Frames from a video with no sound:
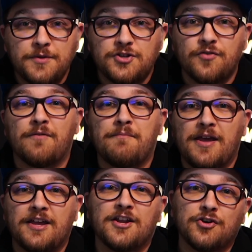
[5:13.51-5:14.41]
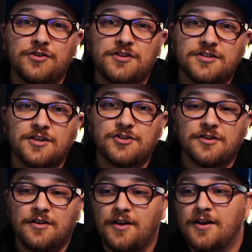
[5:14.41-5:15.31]
you from making a good decision
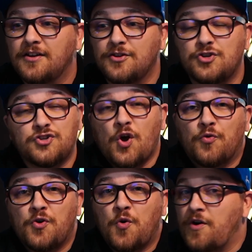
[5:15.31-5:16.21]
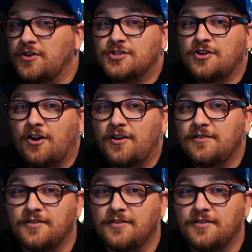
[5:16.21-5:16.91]
because you don't know where to start.